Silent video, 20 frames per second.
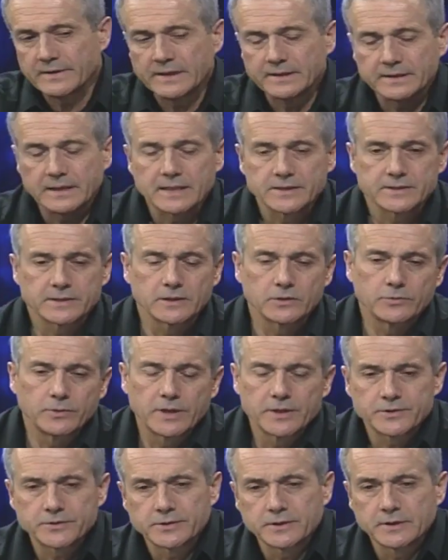fantastic
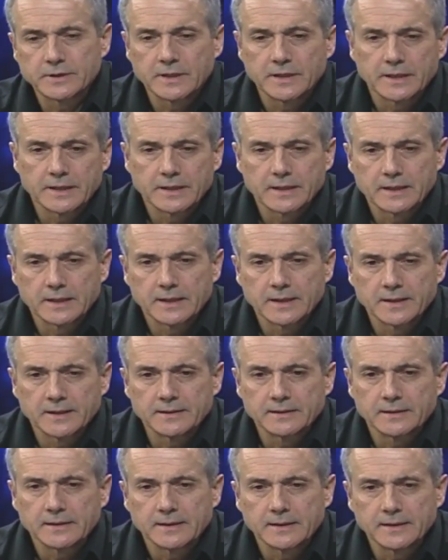question, and
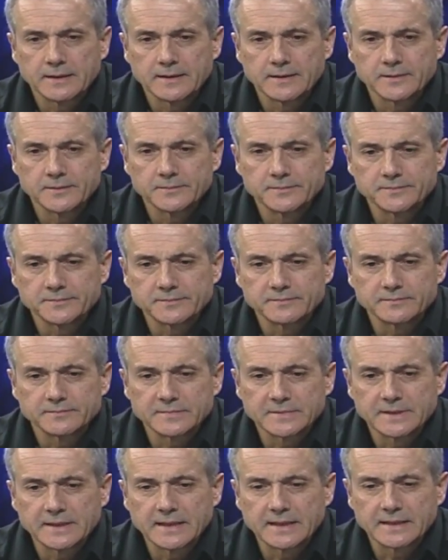uh, um,
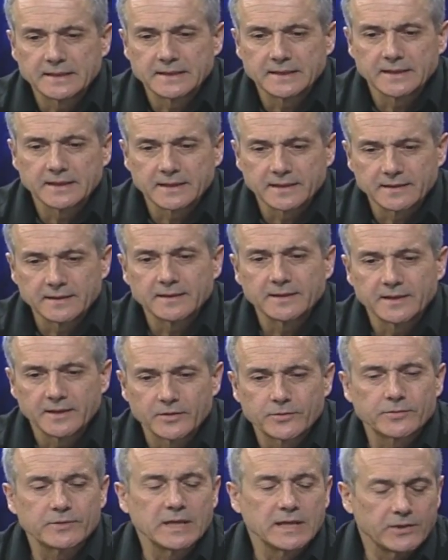it, uh,
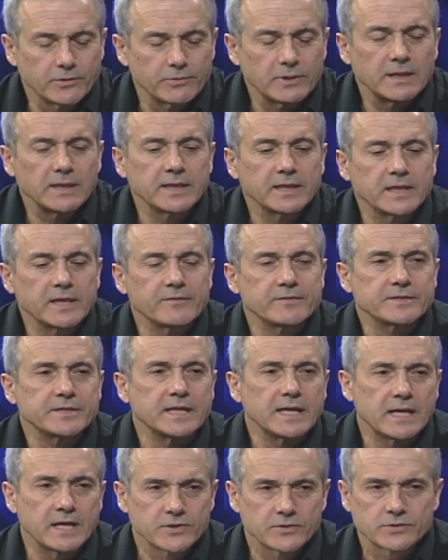it it really gives
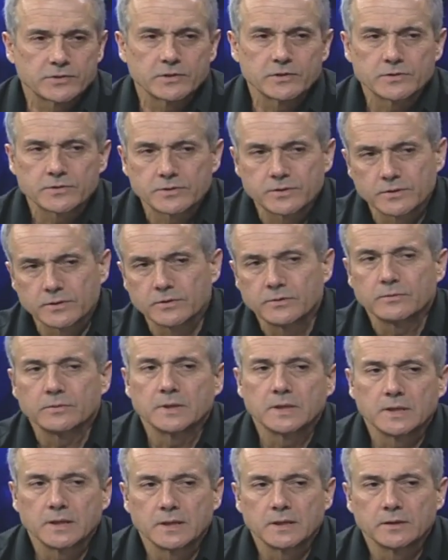the answer to
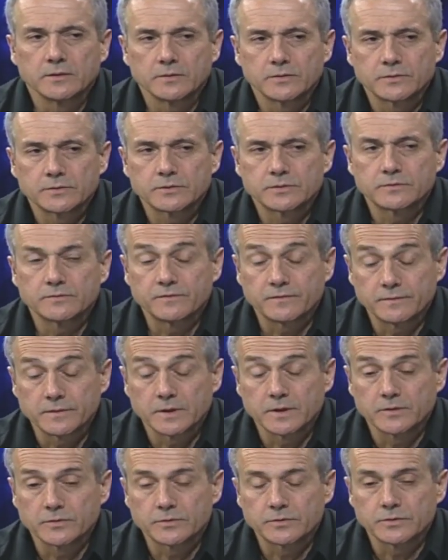uh,
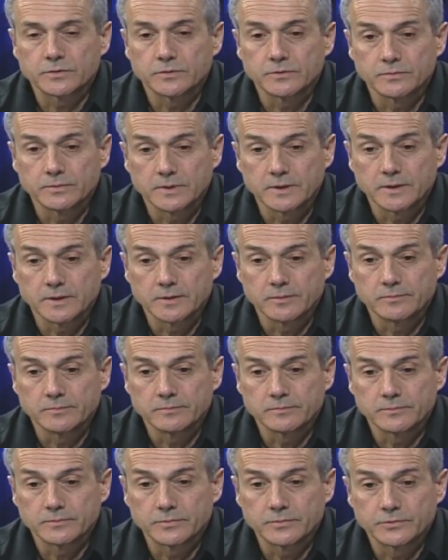uh, to, uh,
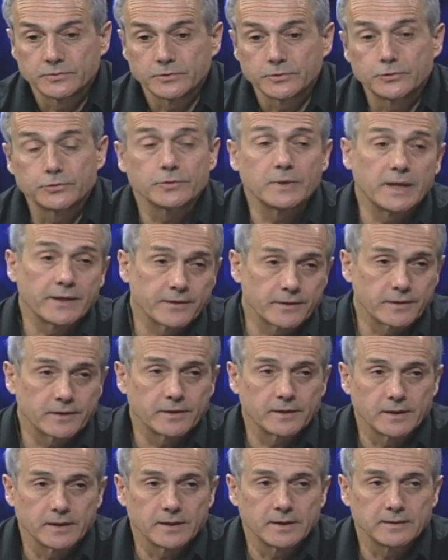to to other
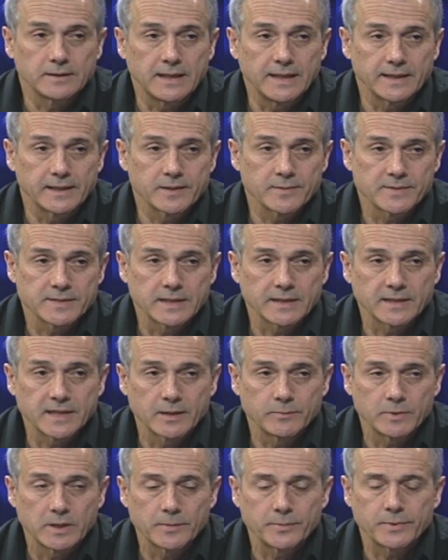uh, items that
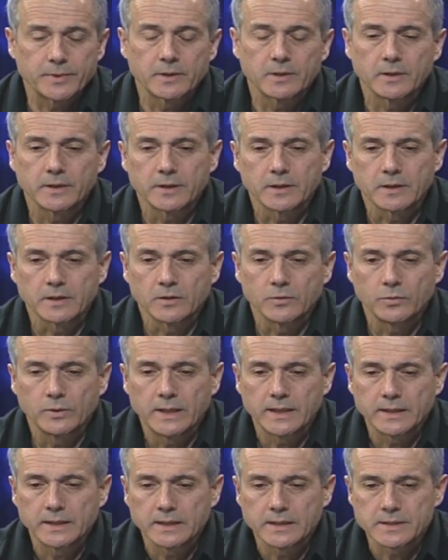came up earlier.
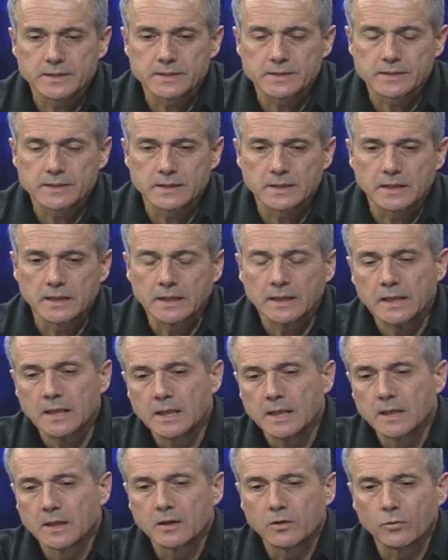One mm-hmm. is uh,
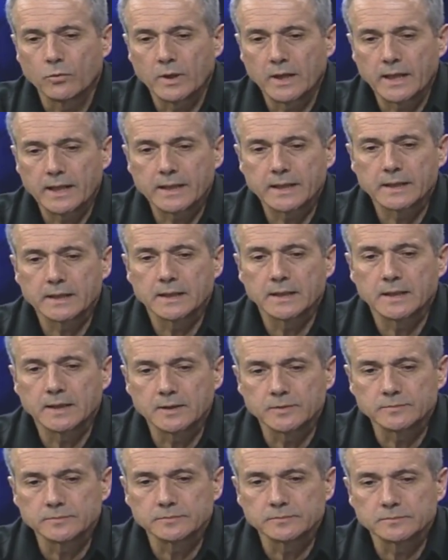why
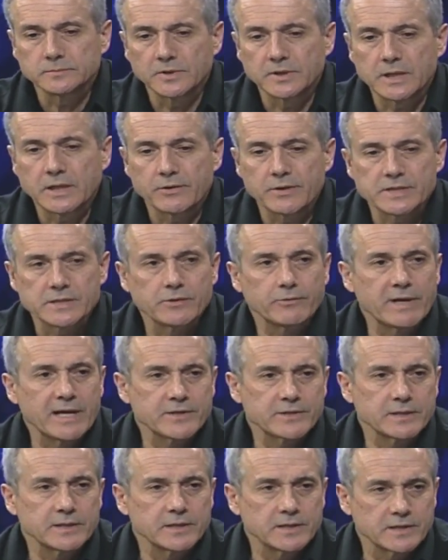um, there is a
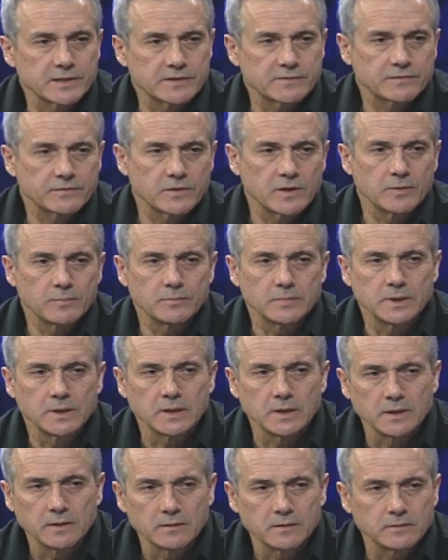resonance from
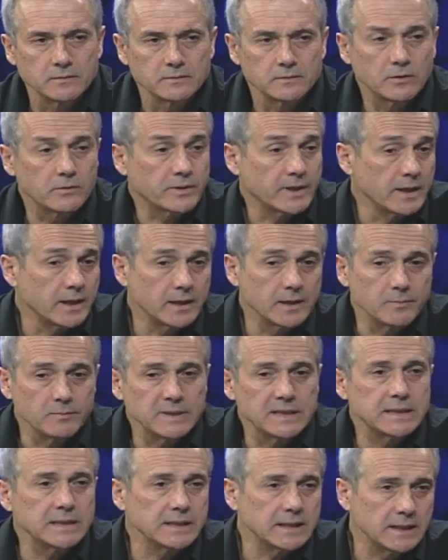uh, okay
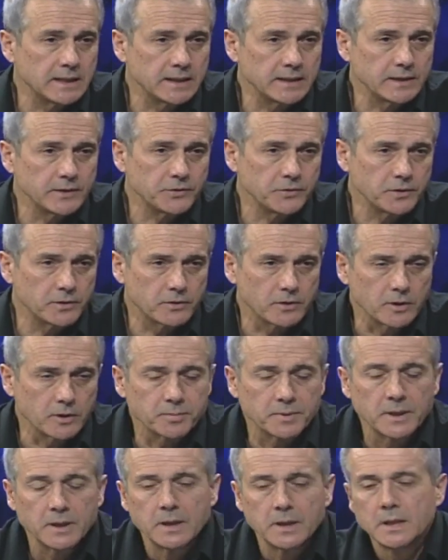media in
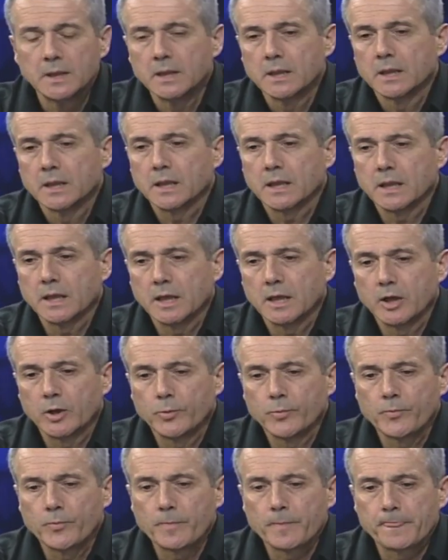Europe,
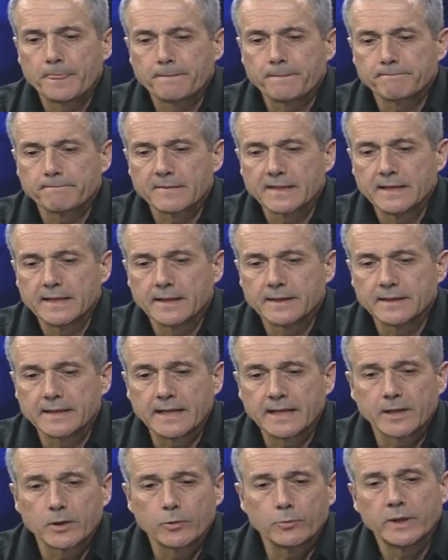um, and
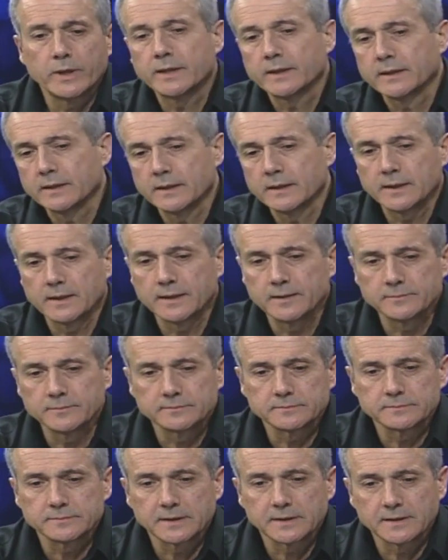the other one
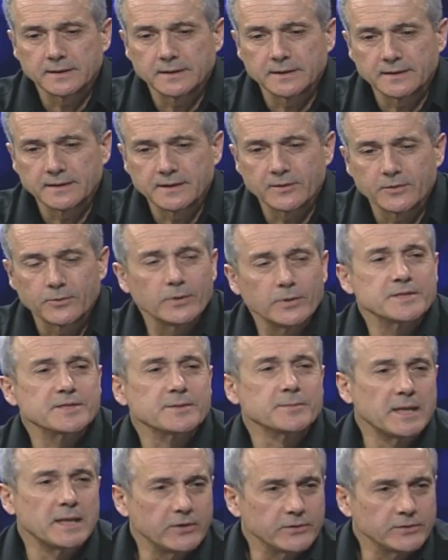um, uh, it was
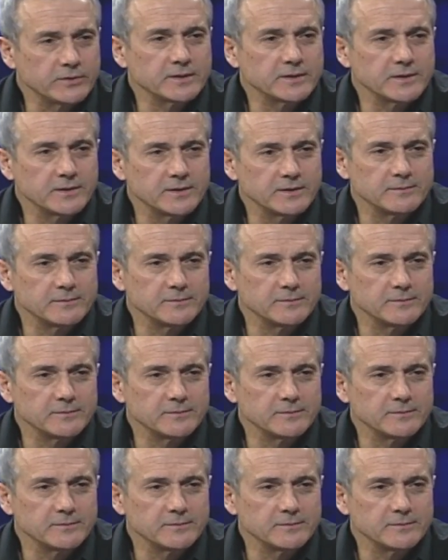about uh,